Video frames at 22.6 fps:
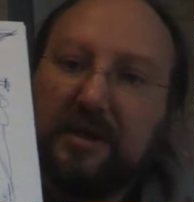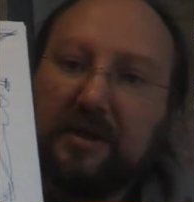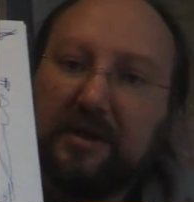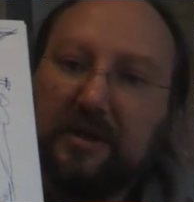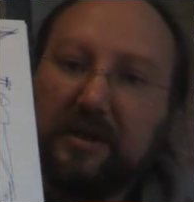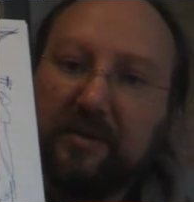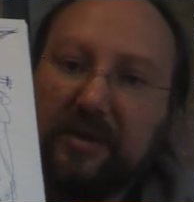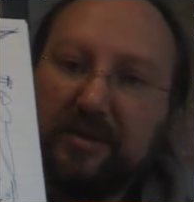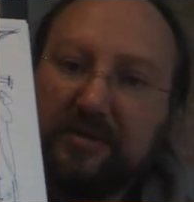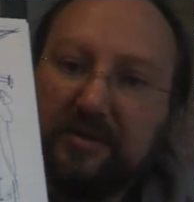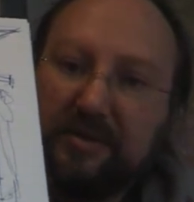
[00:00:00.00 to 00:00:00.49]

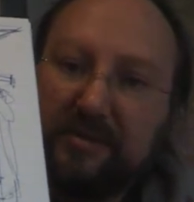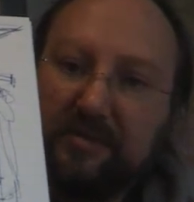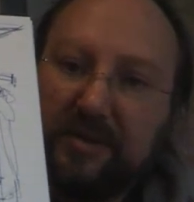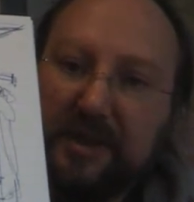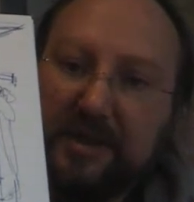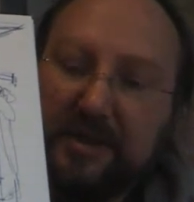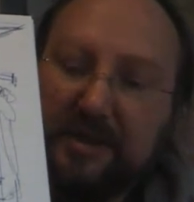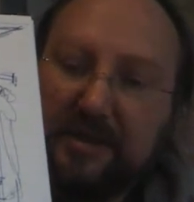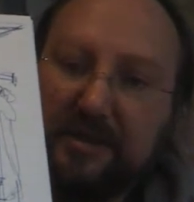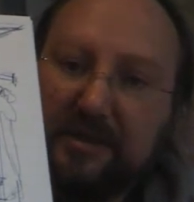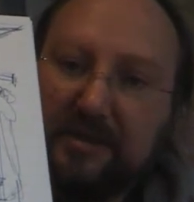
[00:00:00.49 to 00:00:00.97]
about
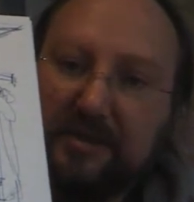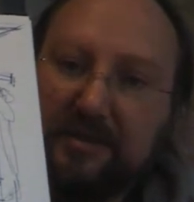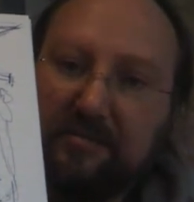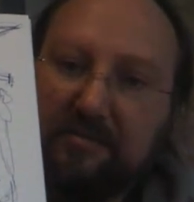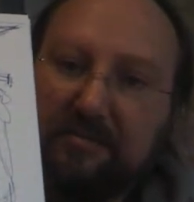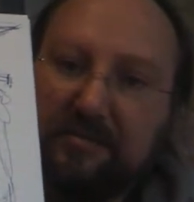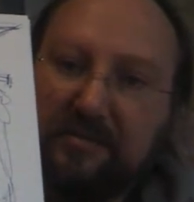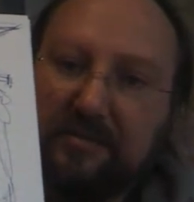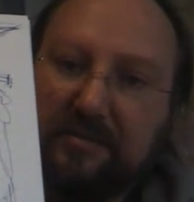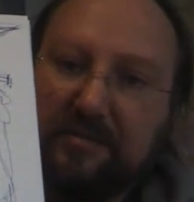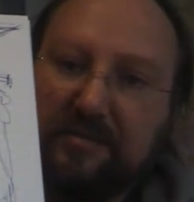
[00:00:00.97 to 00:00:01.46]

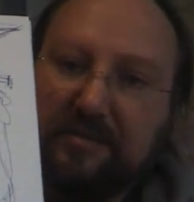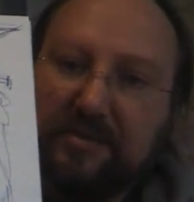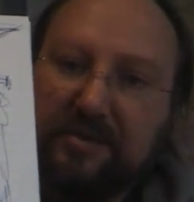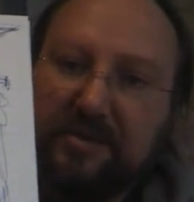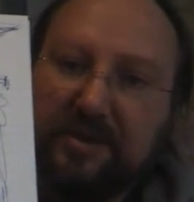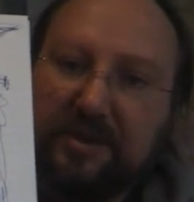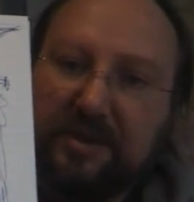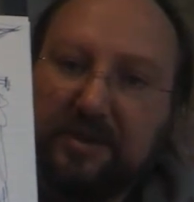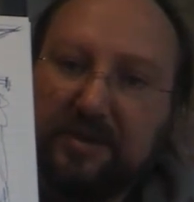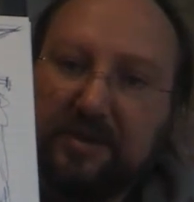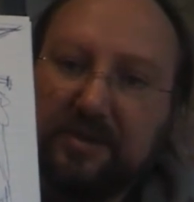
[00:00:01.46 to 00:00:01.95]

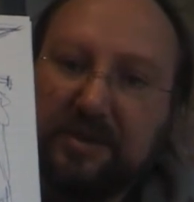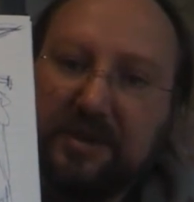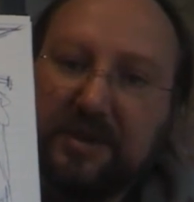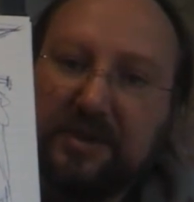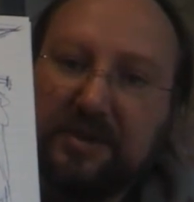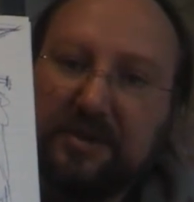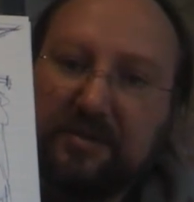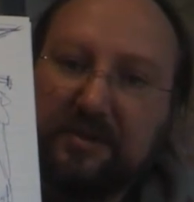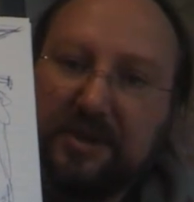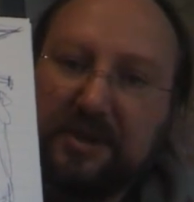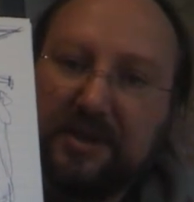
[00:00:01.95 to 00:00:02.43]

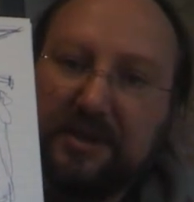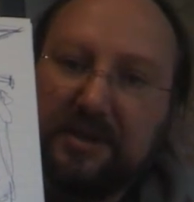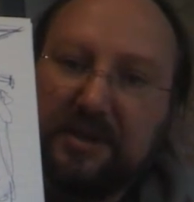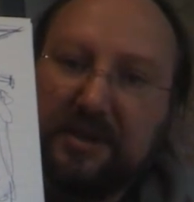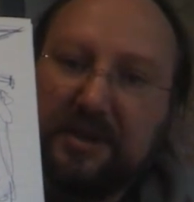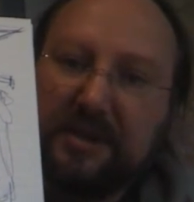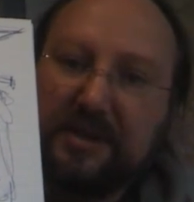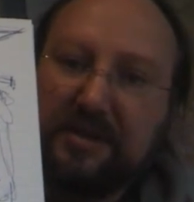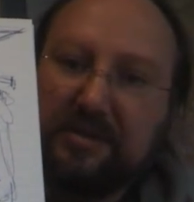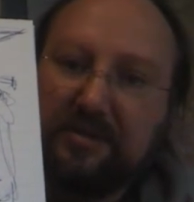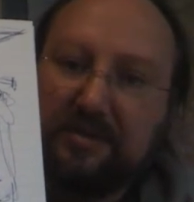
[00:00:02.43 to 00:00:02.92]
six Romanian
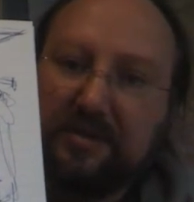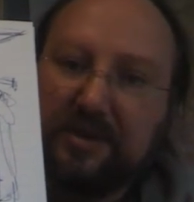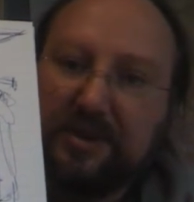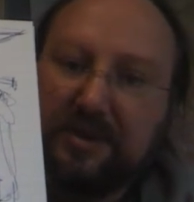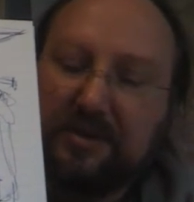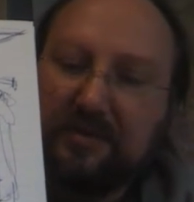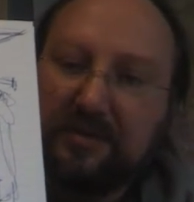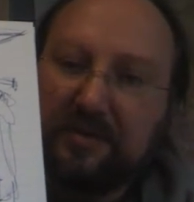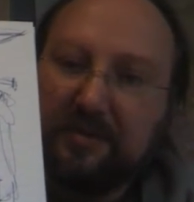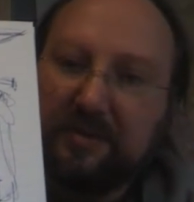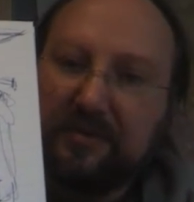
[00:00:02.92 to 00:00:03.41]
girls who
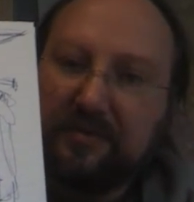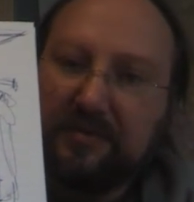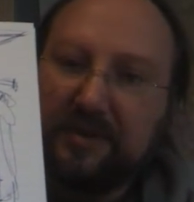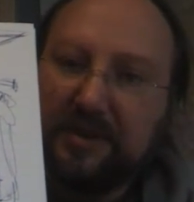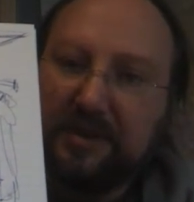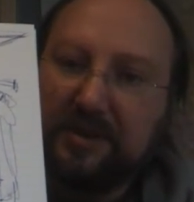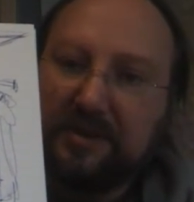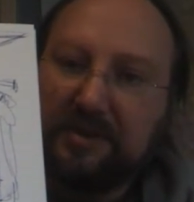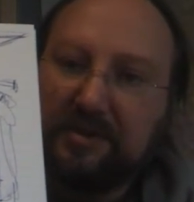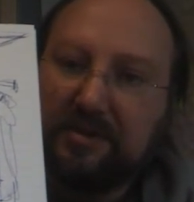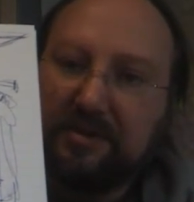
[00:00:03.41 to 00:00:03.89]
went from the
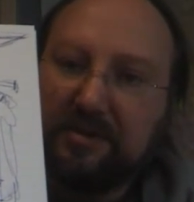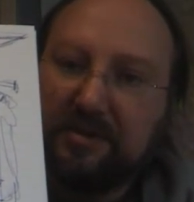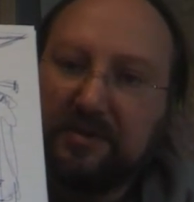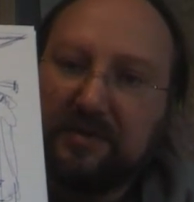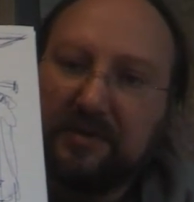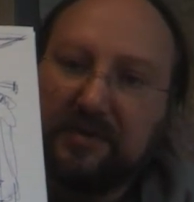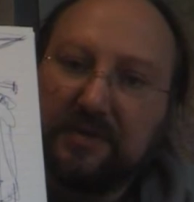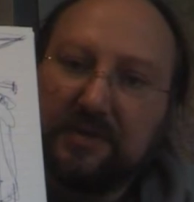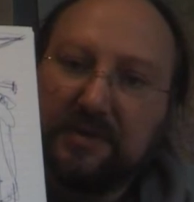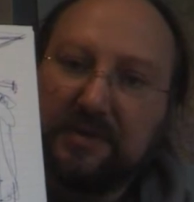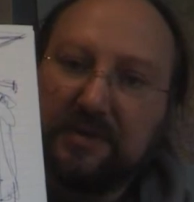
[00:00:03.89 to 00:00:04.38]
villages
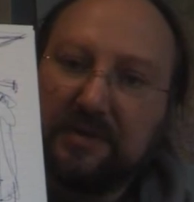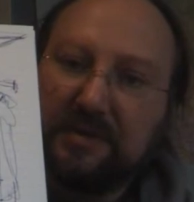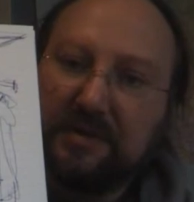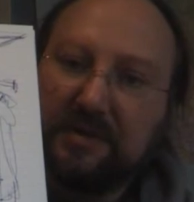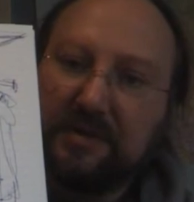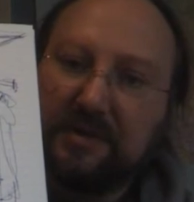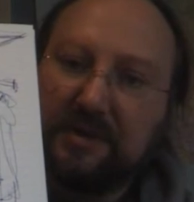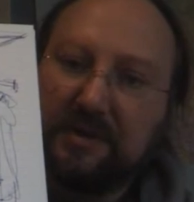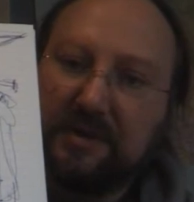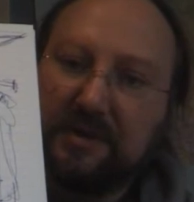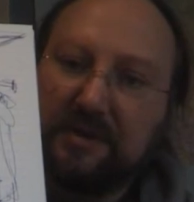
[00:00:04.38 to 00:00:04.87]

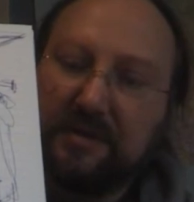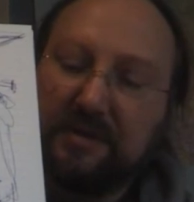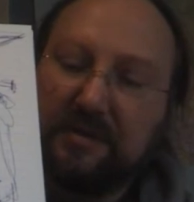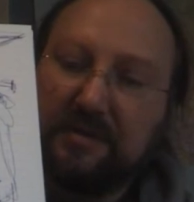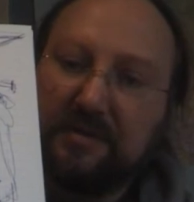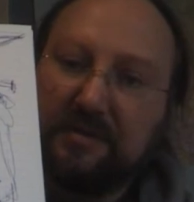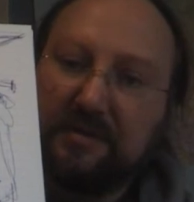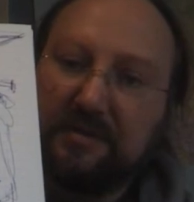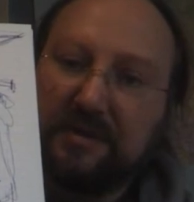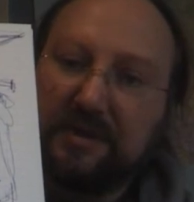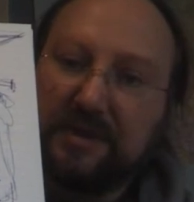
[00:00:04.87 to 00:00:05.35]

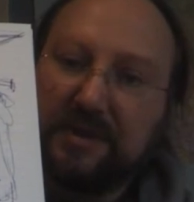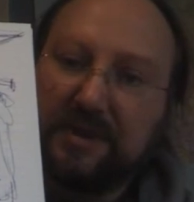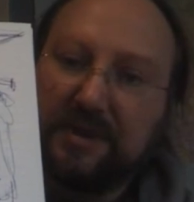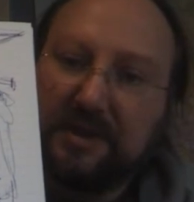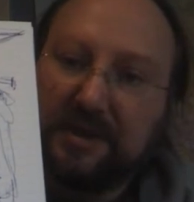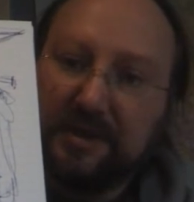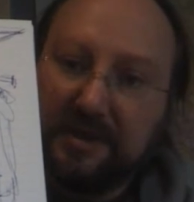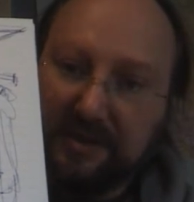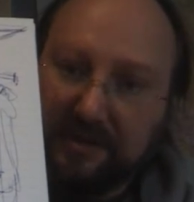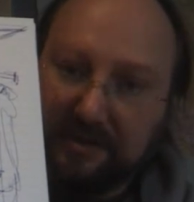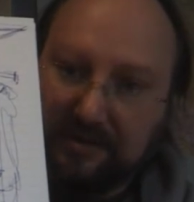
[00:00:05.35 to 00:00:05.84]
to the
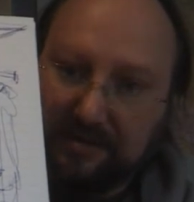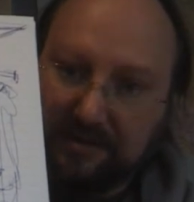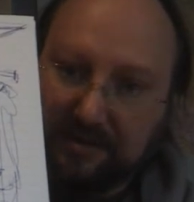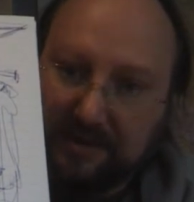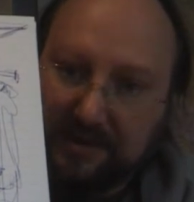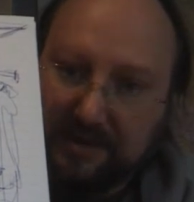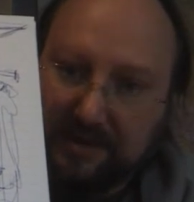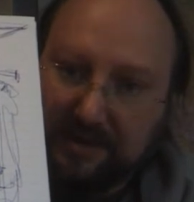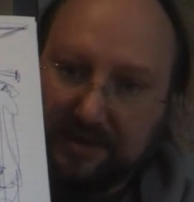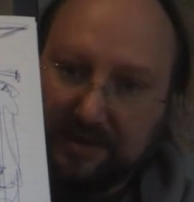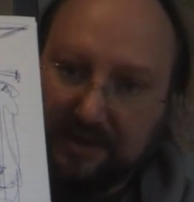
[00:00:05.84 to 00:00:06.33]
city to
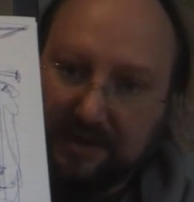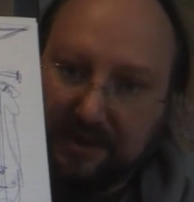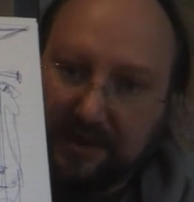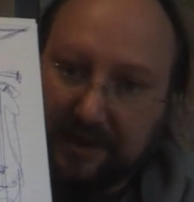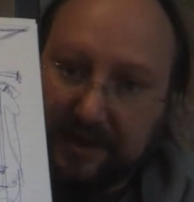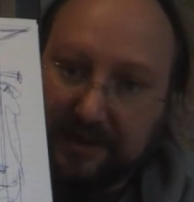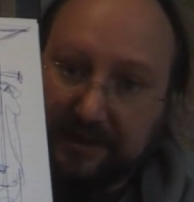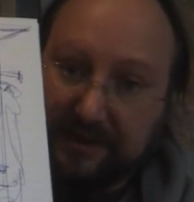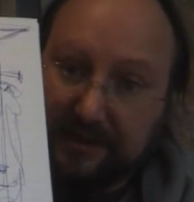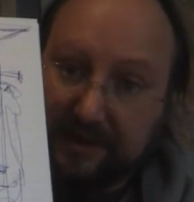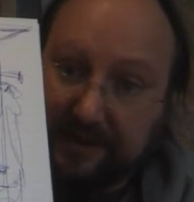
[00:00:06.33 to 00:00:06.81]
study,
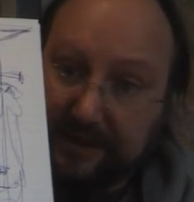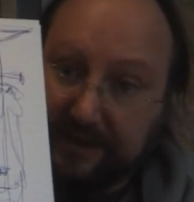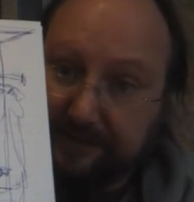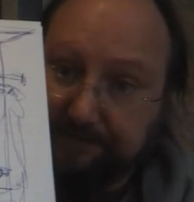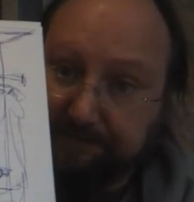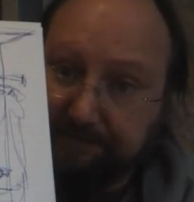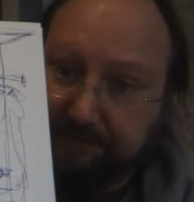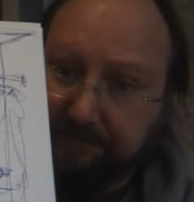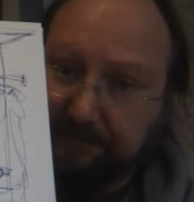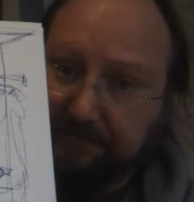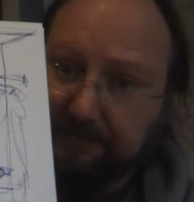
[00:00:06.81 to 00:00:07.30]
and
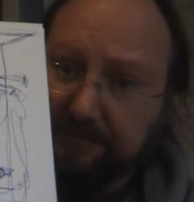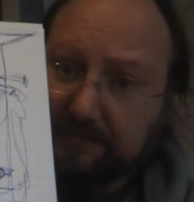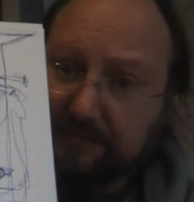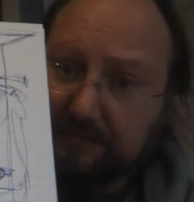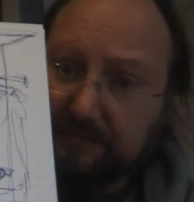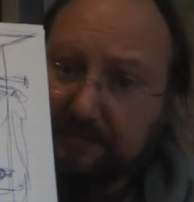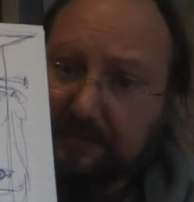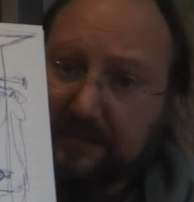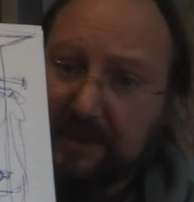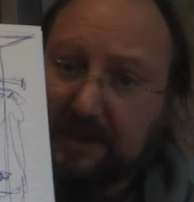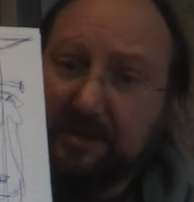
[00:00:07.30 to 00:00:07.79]

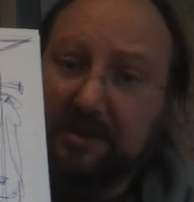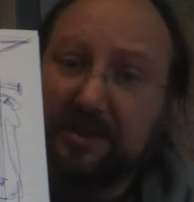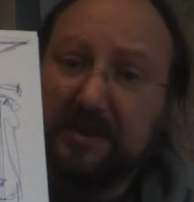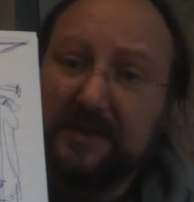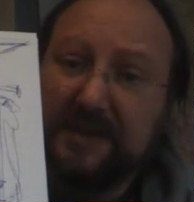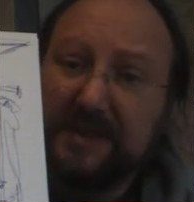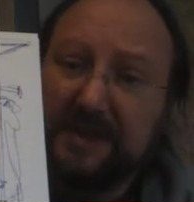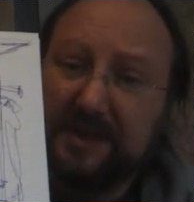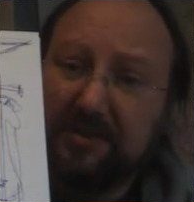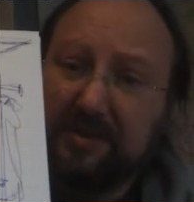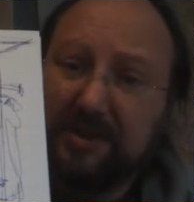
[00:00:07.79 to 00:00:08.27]
during
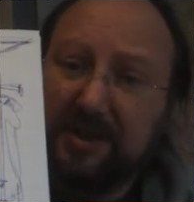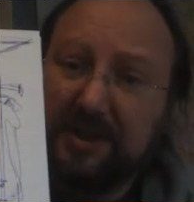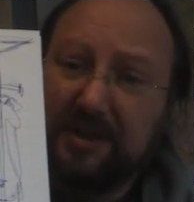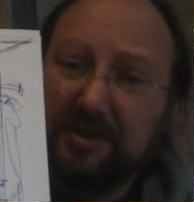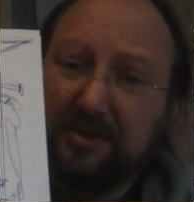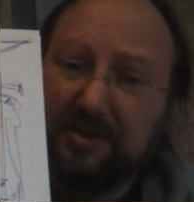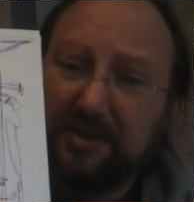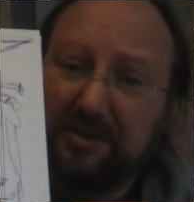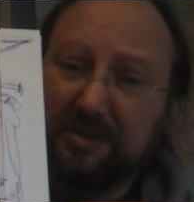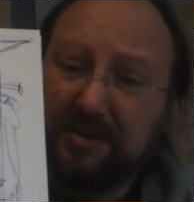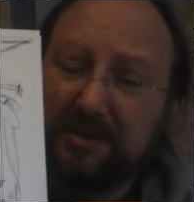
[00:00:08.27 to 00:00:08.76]
the
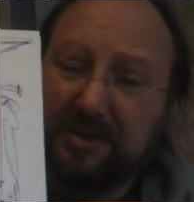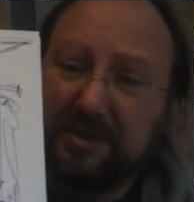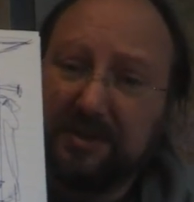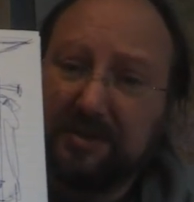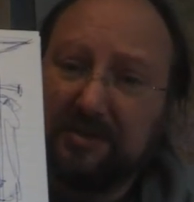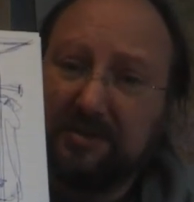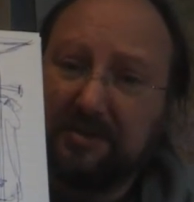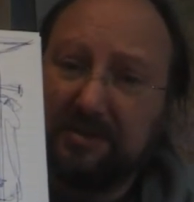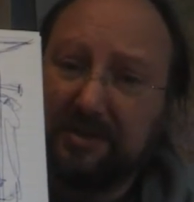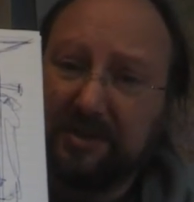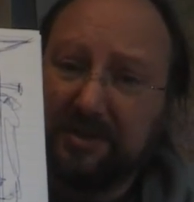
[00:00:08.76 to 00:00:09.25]

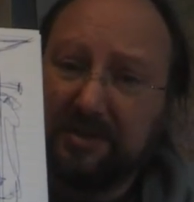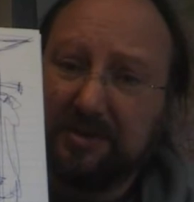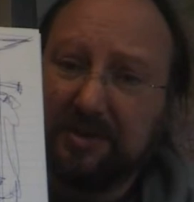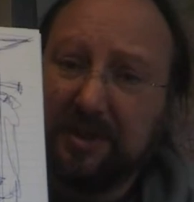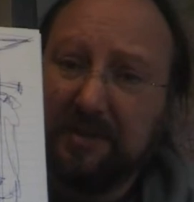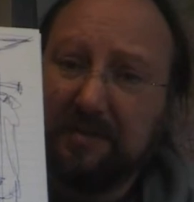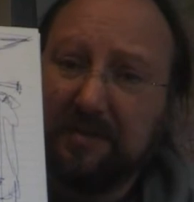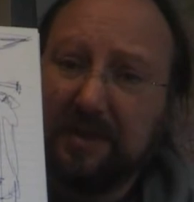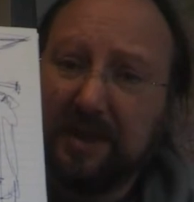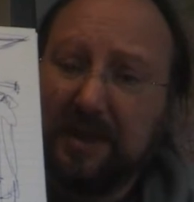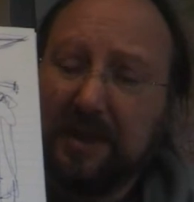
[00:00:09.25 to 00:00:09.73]
Ceausescu
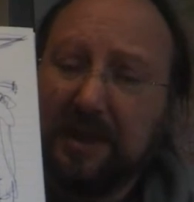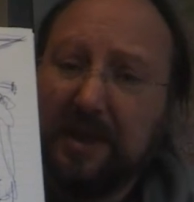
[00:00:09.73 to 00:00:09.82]
regime,